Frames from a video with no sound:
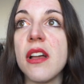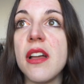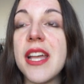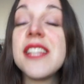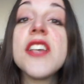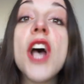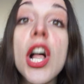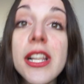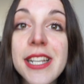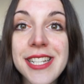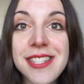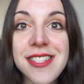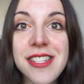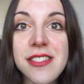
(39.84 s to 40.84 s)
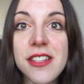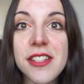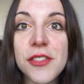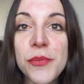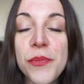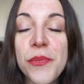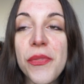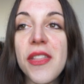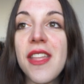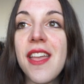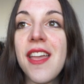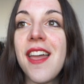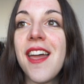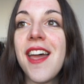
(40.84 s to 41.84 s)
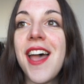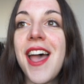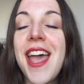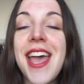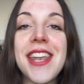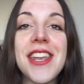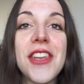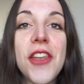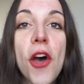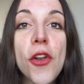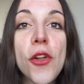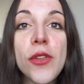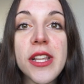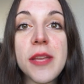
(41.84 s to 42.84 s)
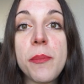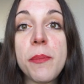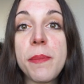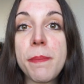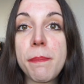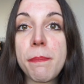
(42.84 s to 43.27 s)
it's holiday season, and not only